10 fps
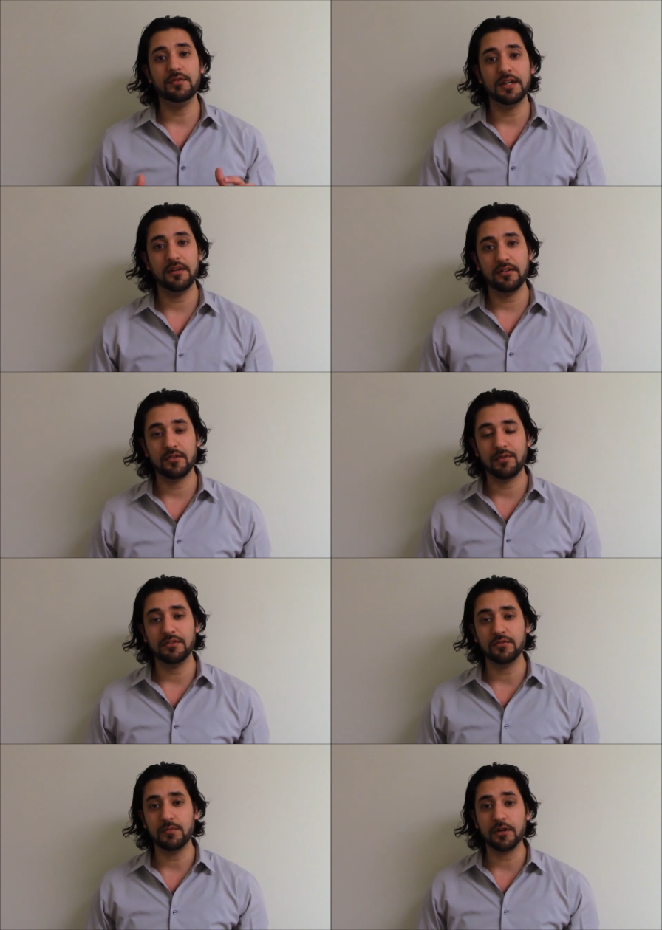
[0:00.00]
get into the
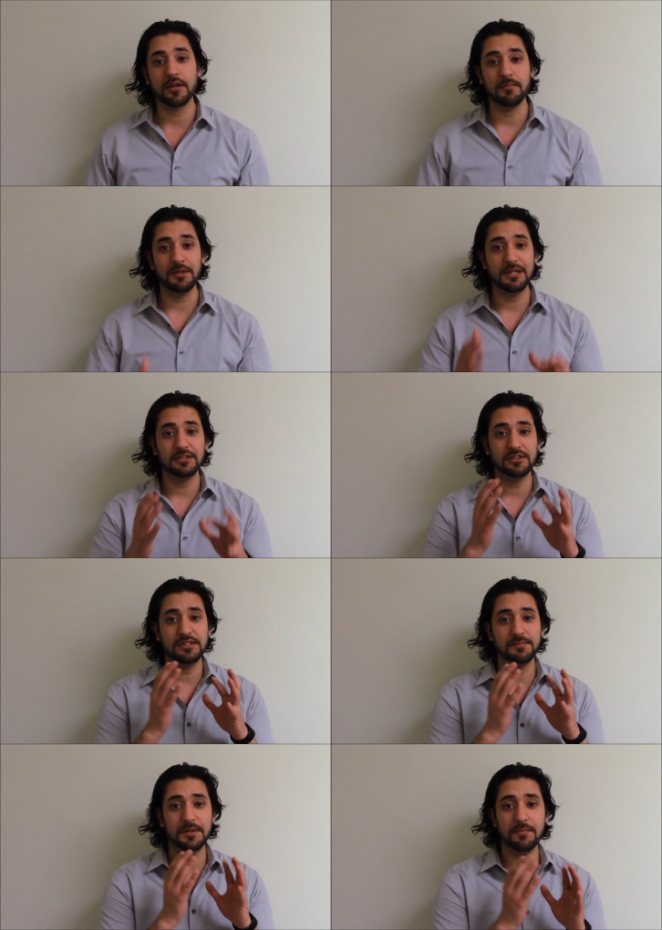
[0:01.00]
rental market because
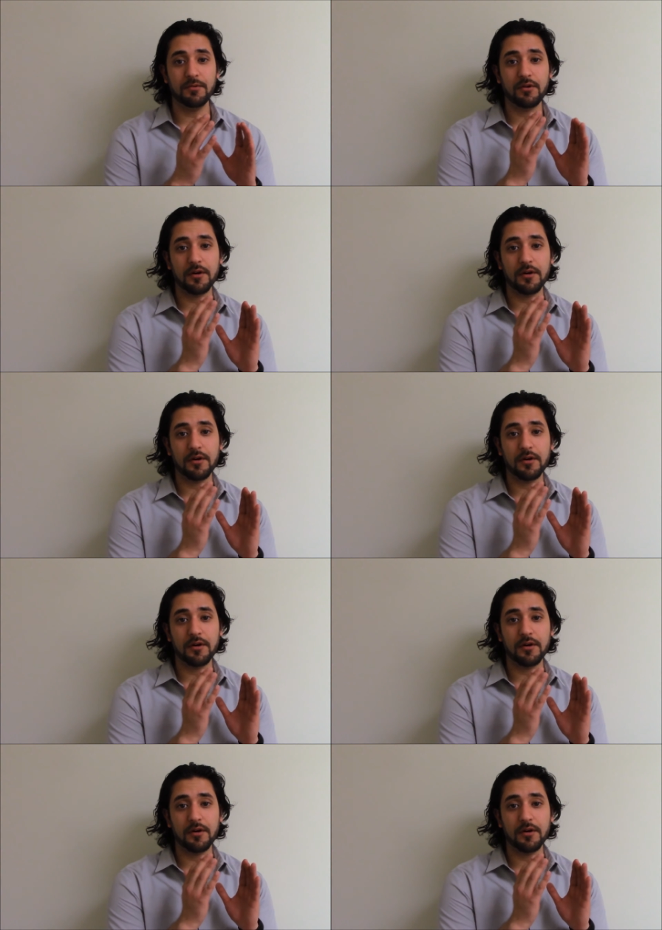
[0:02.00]
these people